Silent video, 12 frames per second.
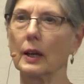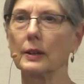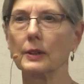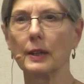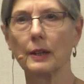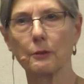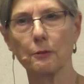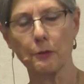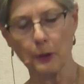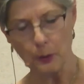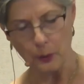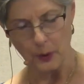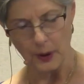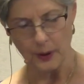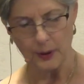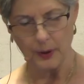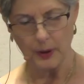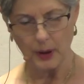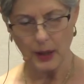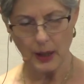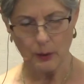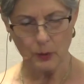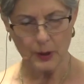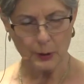and yet fluid
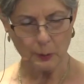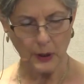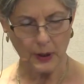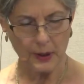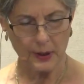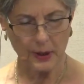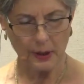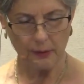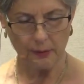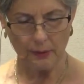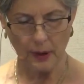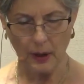and responsive